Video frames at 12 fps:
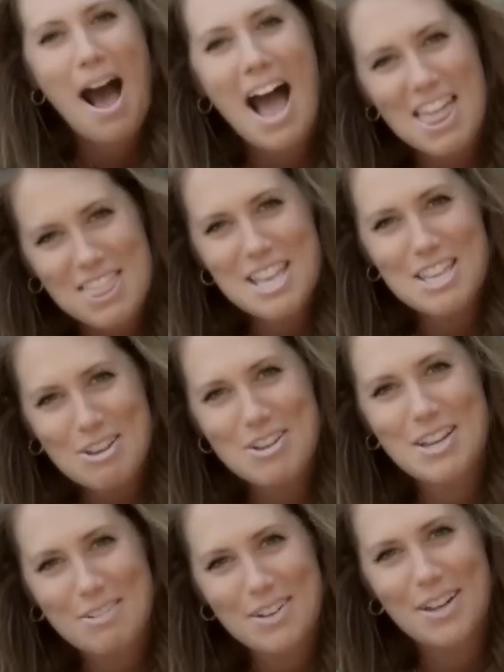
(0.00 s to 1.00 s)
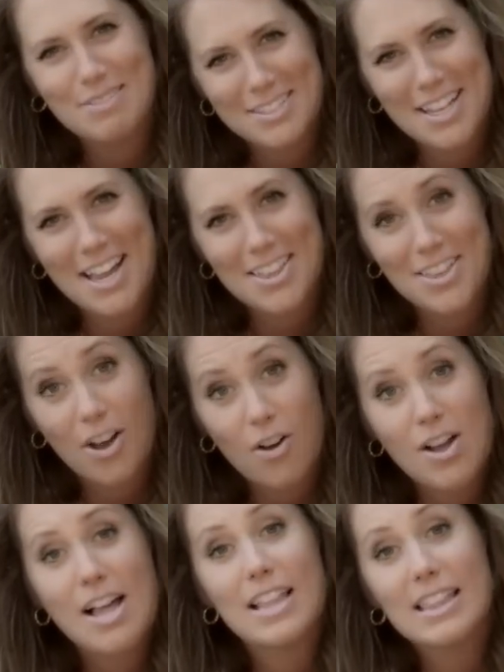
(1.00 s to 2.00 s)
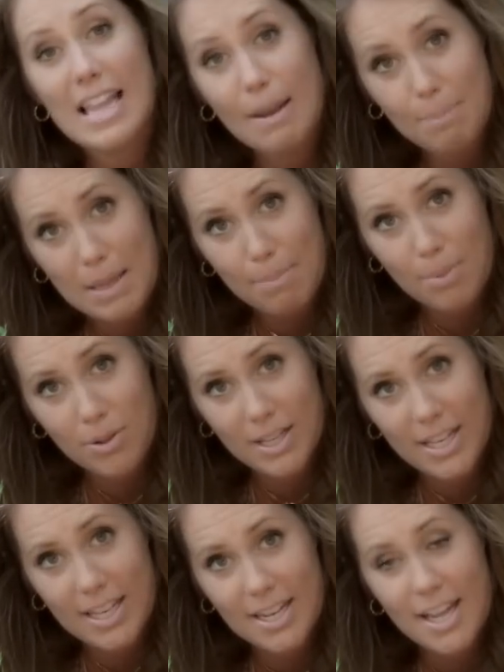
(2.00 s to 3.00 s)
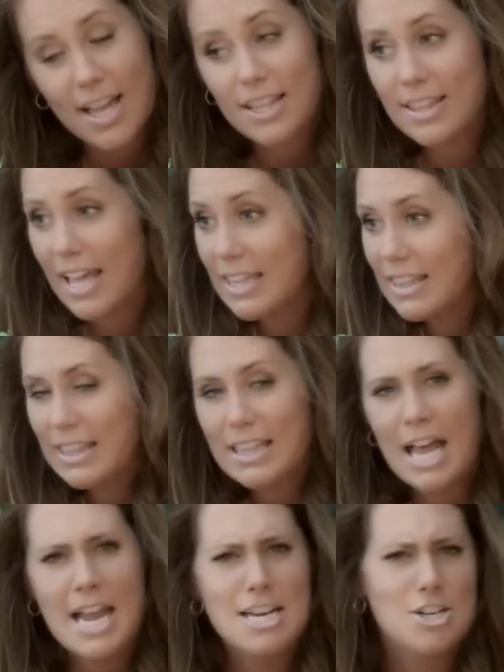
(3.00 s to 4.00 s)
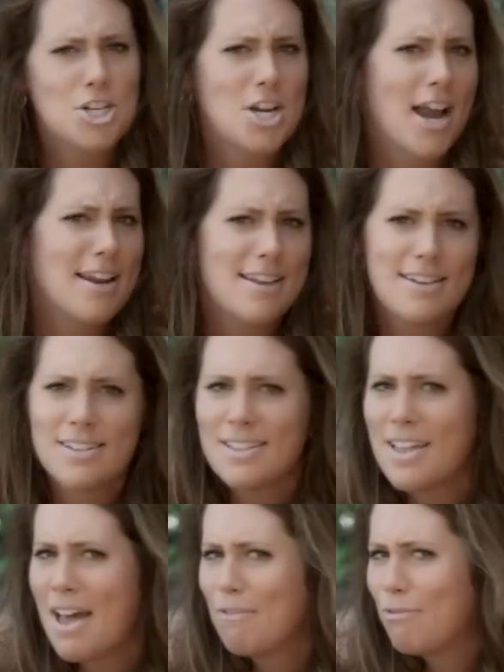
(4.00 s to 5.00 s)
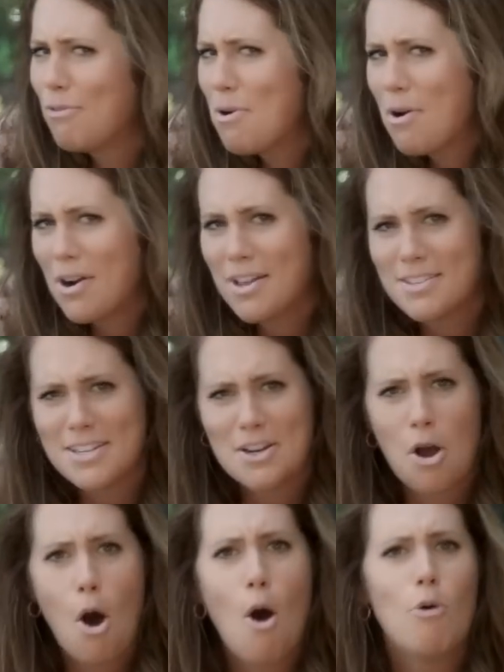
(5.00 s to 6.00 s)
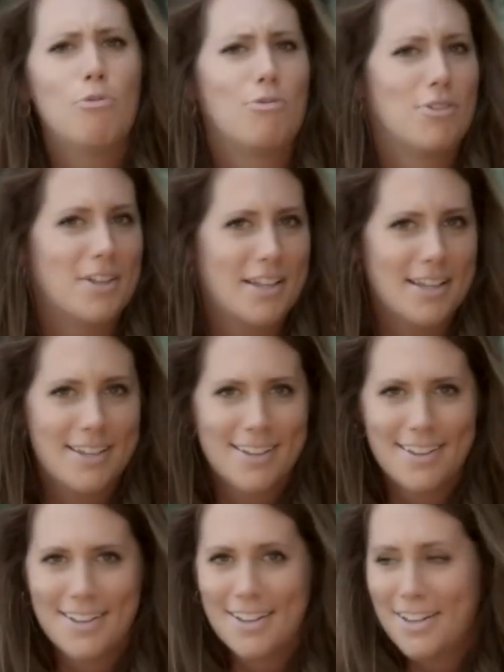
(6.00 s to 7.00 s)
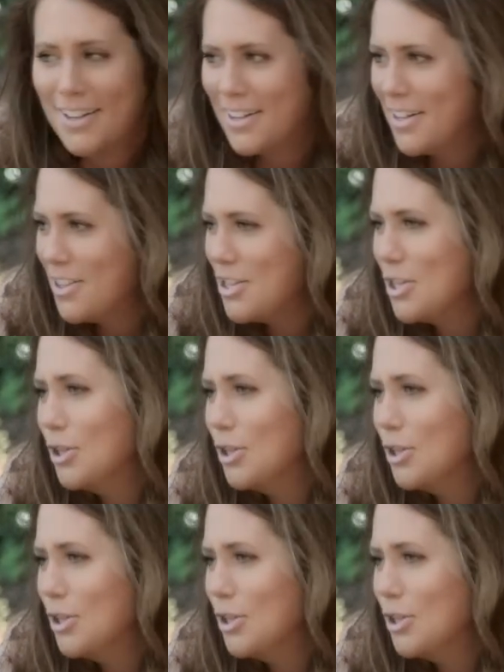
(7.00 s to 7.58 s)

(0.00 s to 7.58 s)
I think you get what I'm saying, though. Let people in, let light shine into that forest, and hopefully the